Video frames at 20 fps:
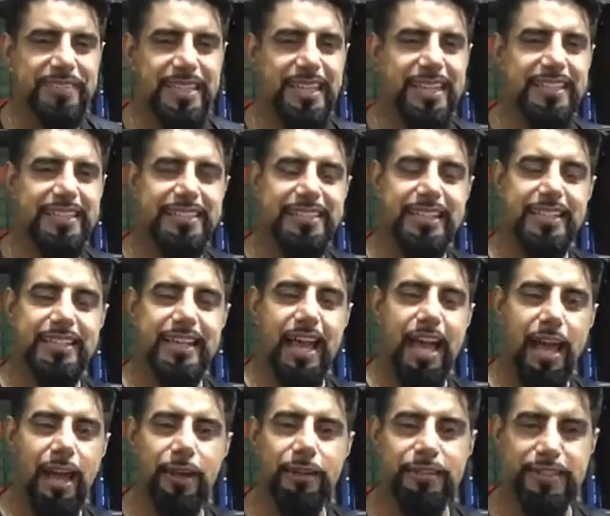he said,
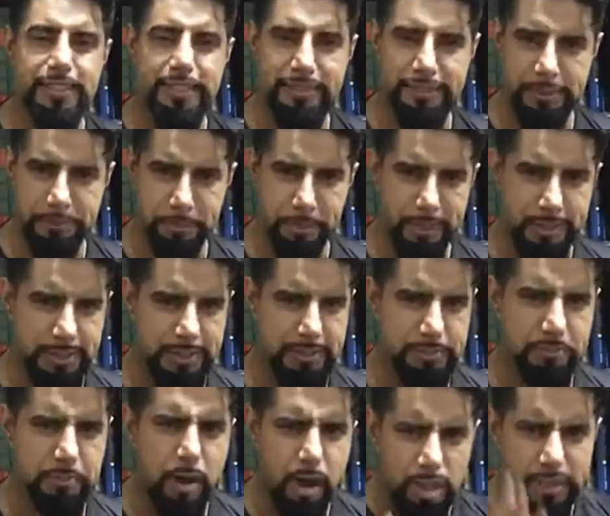this person's
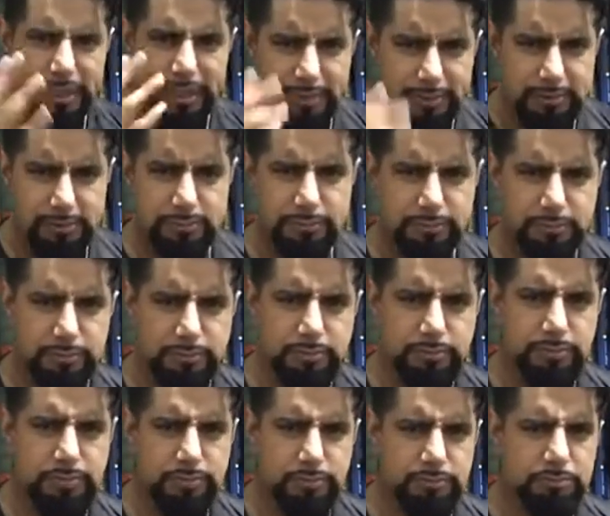mocking,
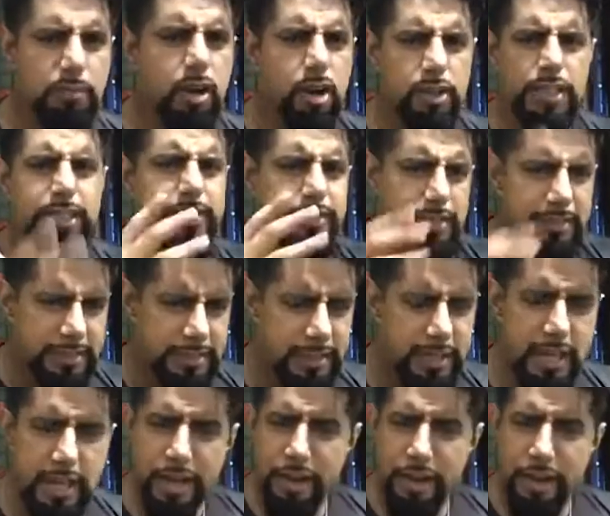mocking the.